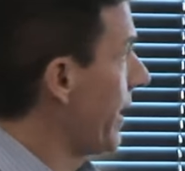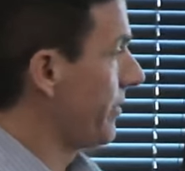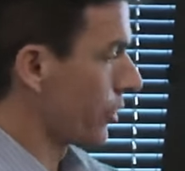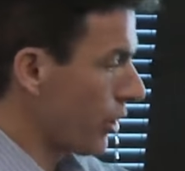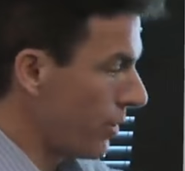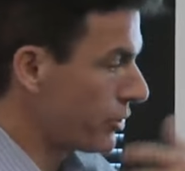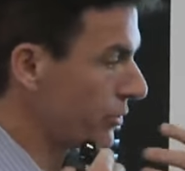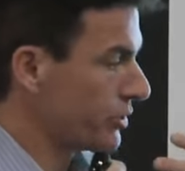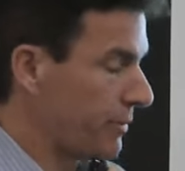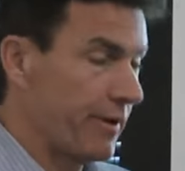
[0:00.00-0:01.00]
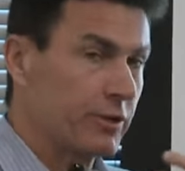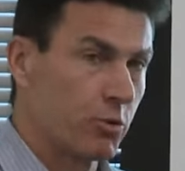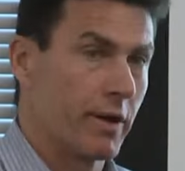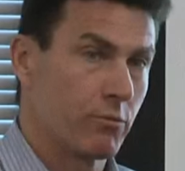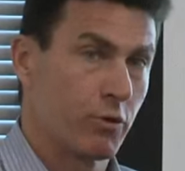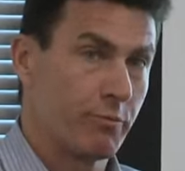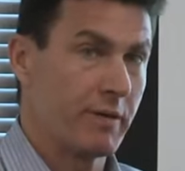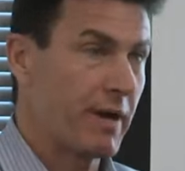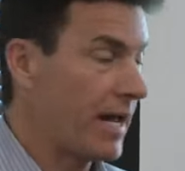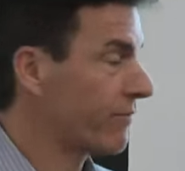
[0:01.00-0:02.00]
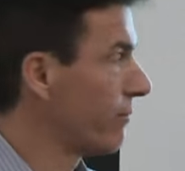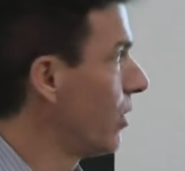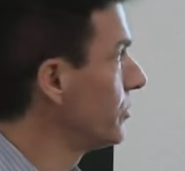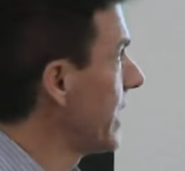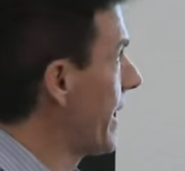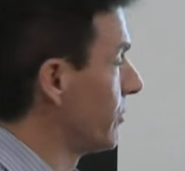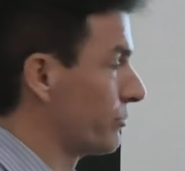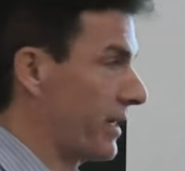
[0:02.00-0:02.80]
and they're going to experience what would be pain for most animals,